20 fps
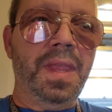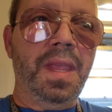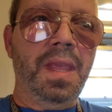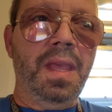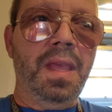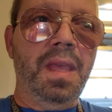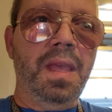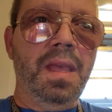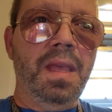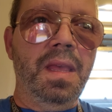
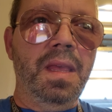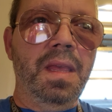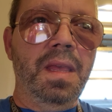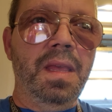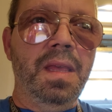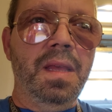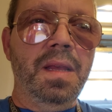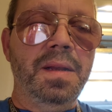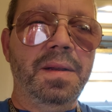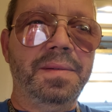
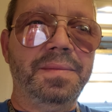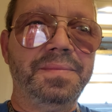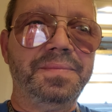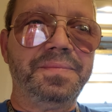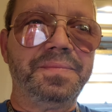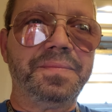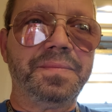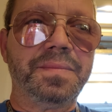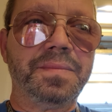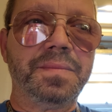
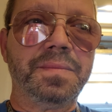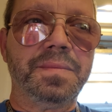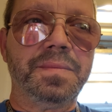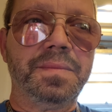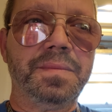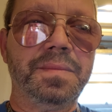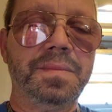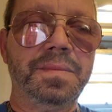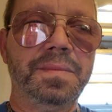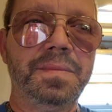
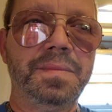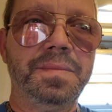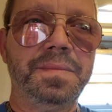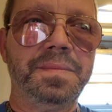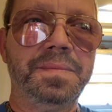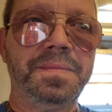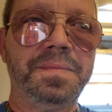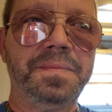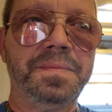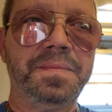
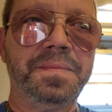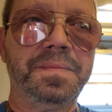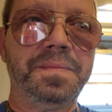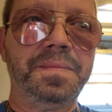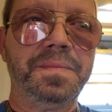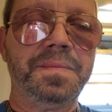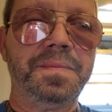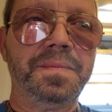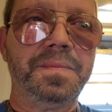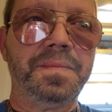
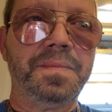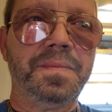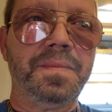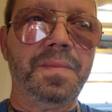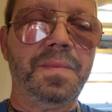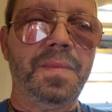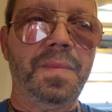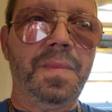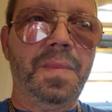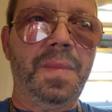
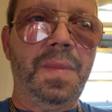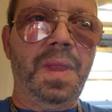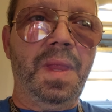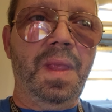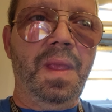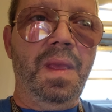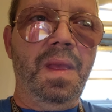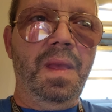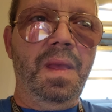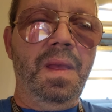
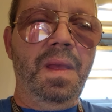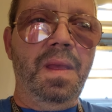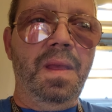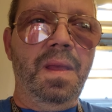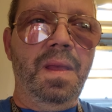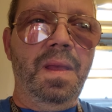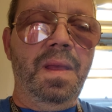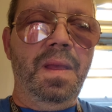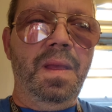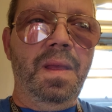
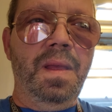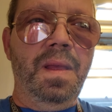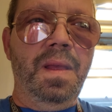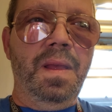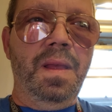(silence)